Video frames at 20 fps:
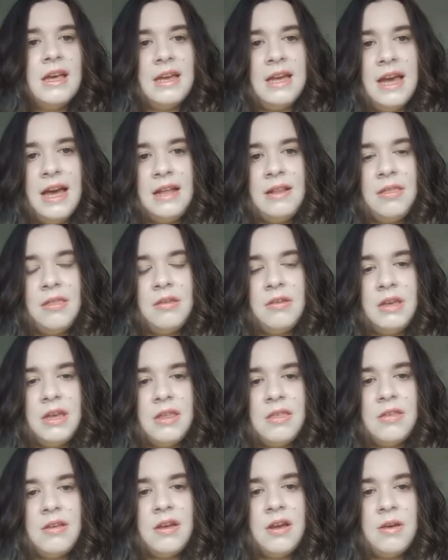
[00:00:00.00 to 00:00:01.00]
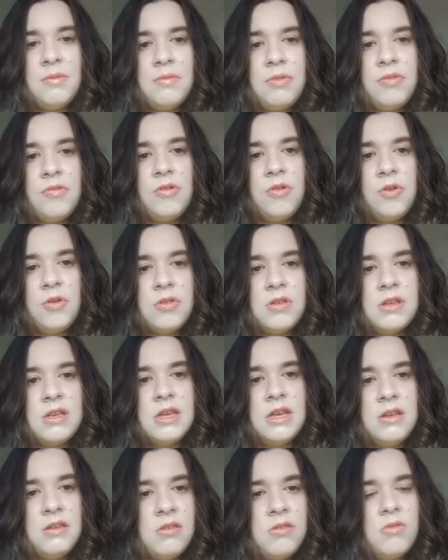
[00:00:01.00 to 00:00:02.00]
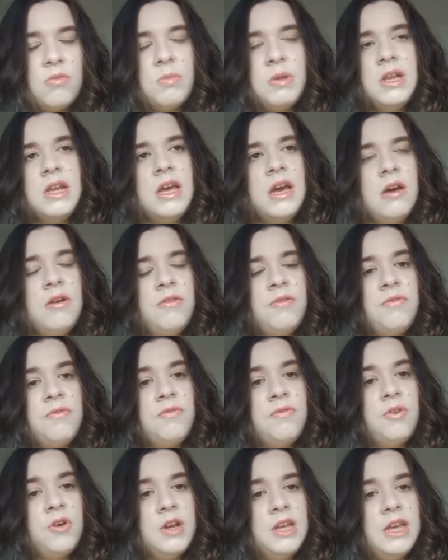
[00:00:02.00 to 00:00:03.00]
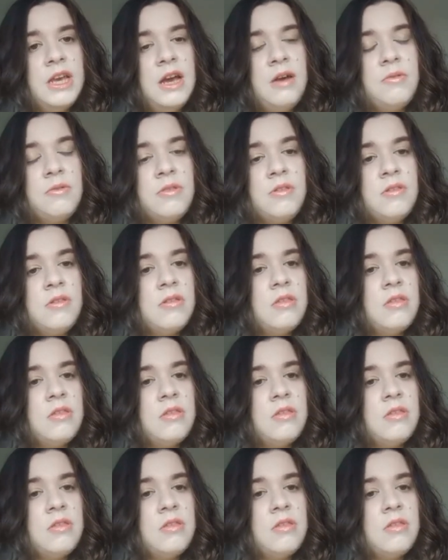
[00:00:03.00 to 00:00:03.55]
cancellation comes through, because it takes so many 48 hours.